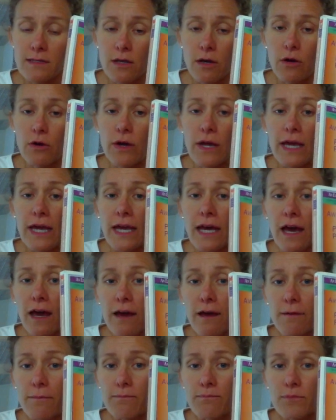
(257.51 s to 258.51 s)
So
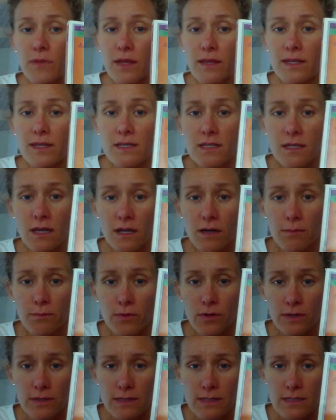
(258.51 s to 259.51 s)
these kind of
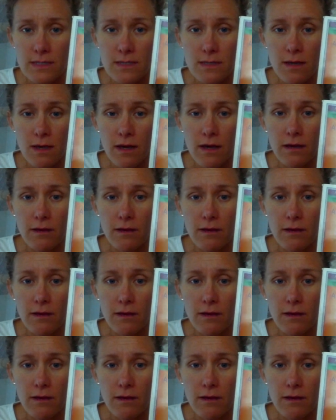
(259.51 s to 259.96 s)
books